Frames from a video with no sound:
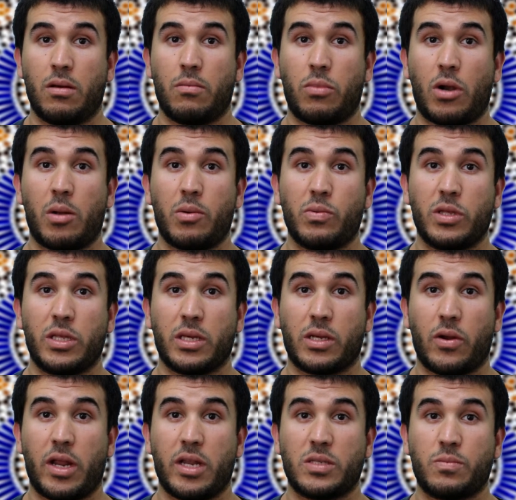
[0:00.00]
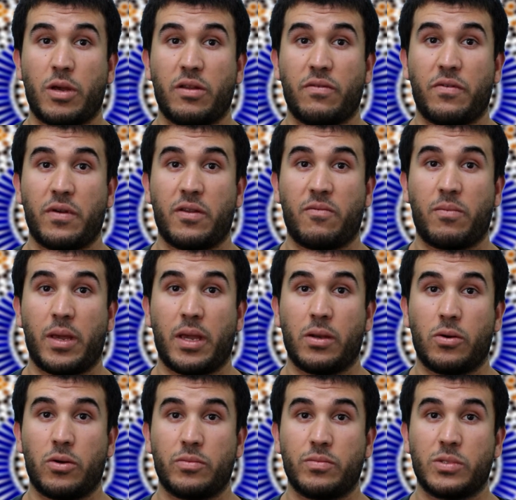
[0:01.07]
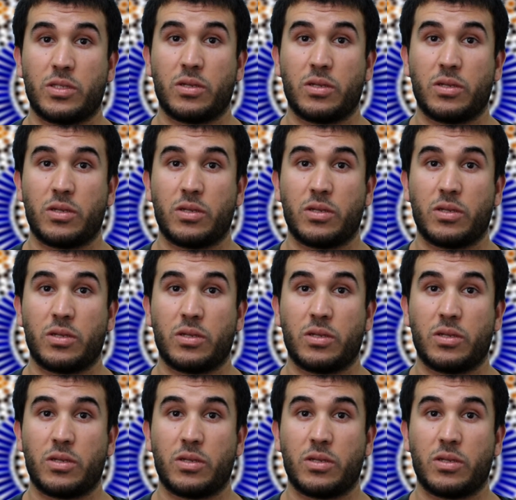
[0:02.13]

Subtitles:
Probably the greatest benefit of paying Khums